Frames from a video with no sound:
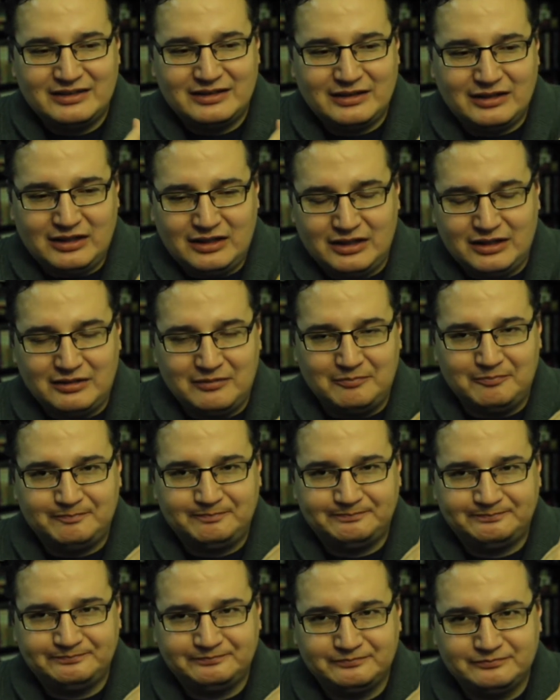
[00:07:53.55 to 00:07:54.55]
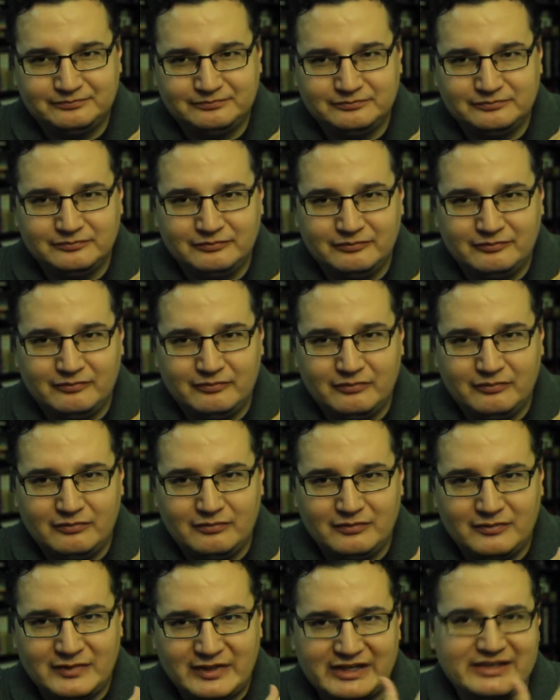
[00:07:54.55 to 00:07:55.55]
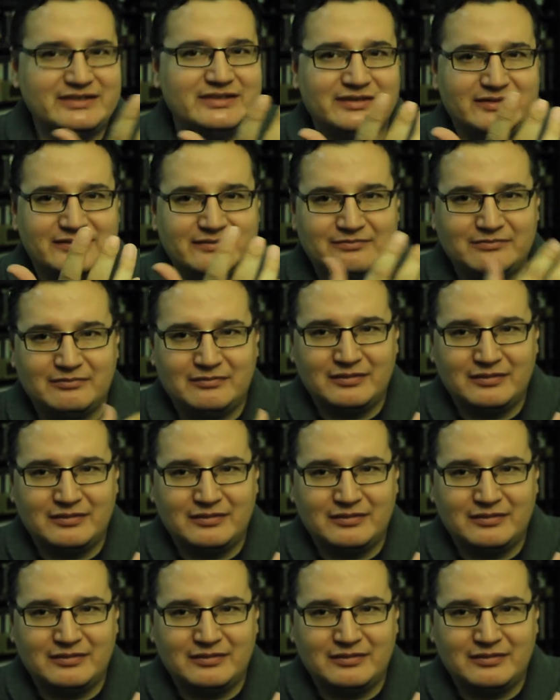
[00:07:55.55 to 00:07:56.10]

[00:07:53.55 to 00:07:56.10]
Because,